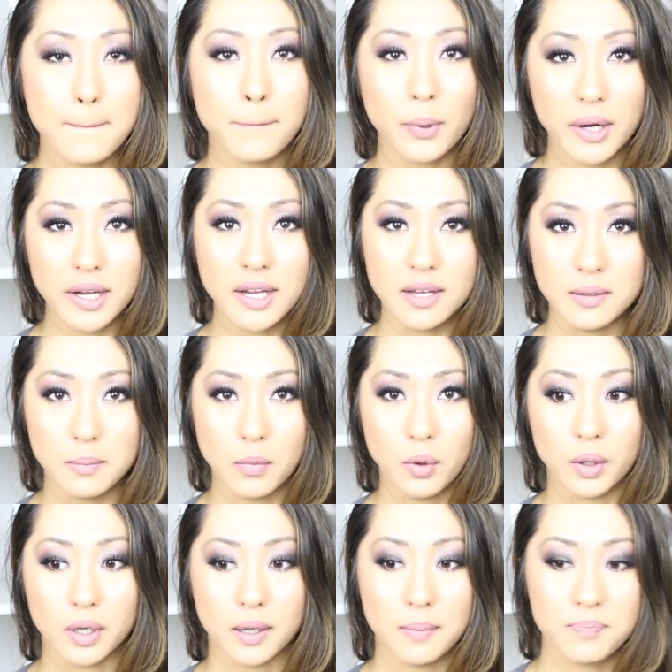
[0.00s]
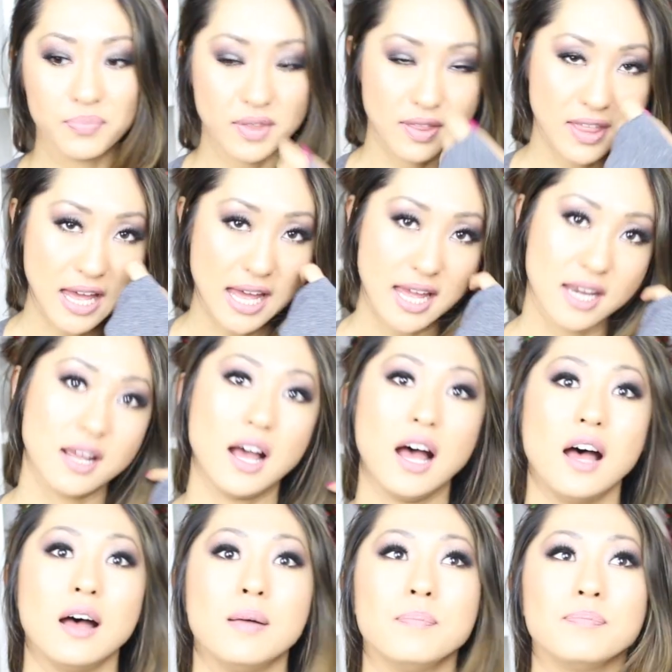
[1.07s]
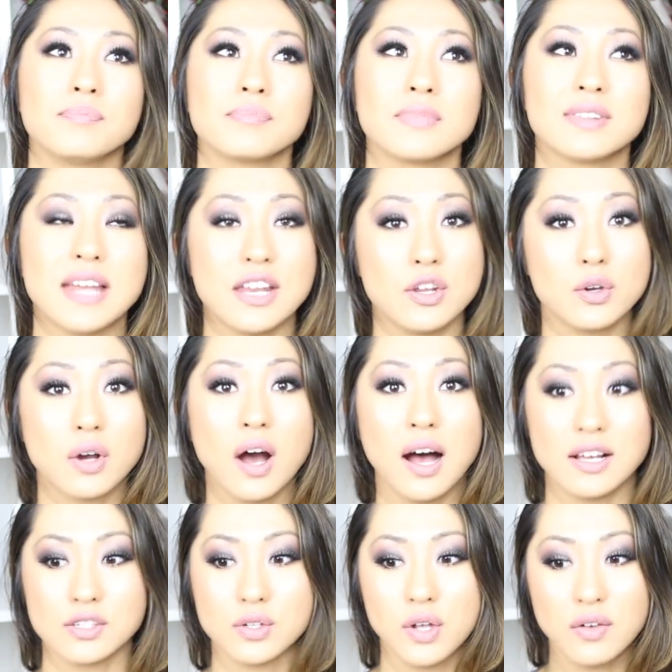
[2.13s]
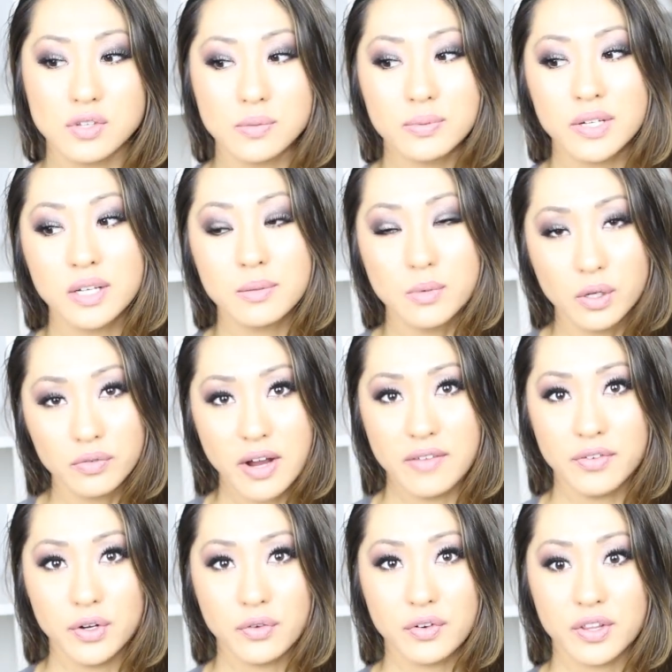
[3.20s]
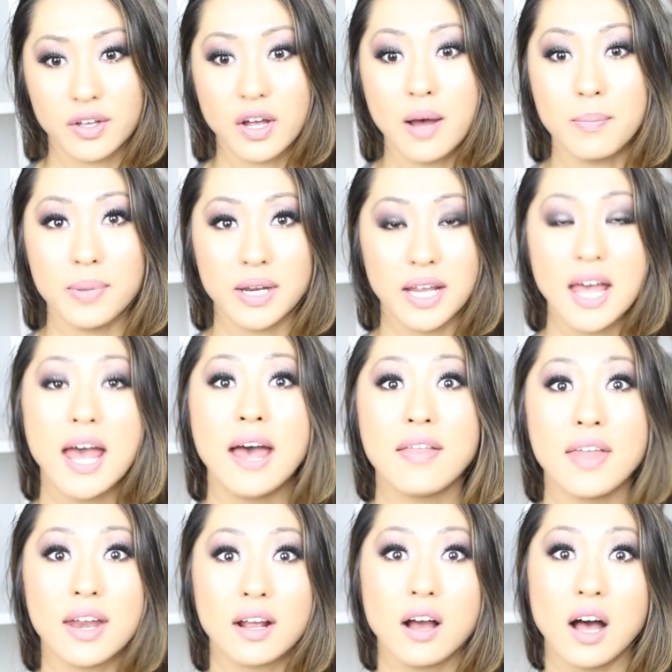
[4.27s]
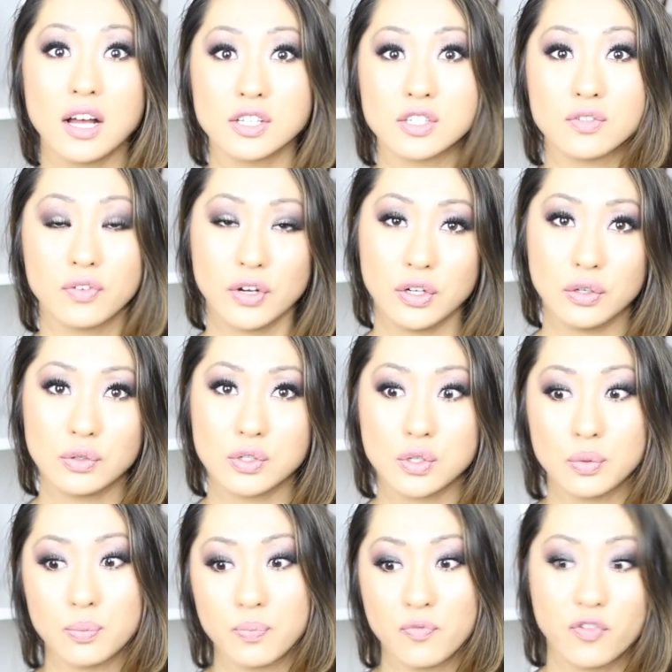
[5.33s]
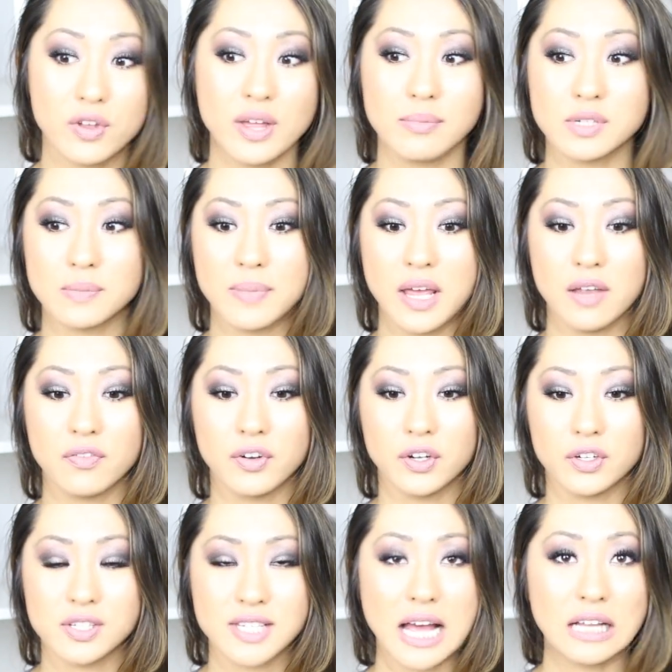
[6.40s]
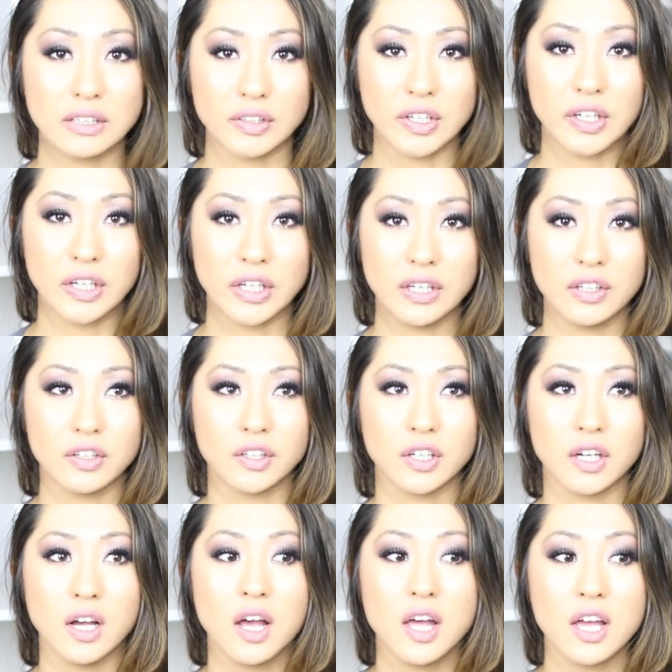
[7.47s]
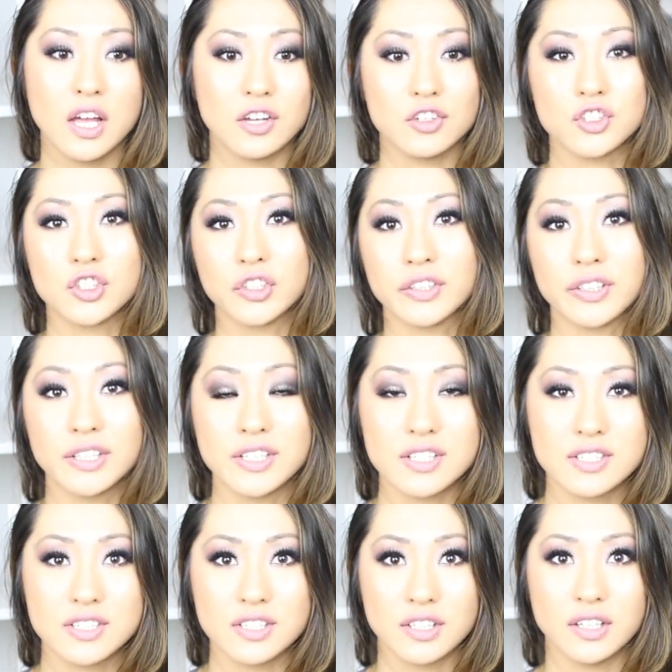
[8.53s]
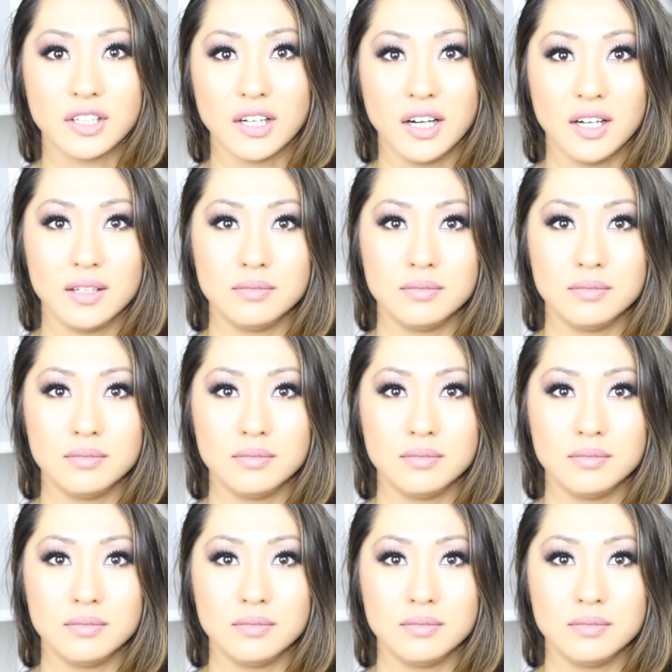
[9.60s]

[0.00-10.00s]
bring in more than you cost. You have to bring in more revenue for the company than it costs for you to, for them to pay for your salary, your insurance, your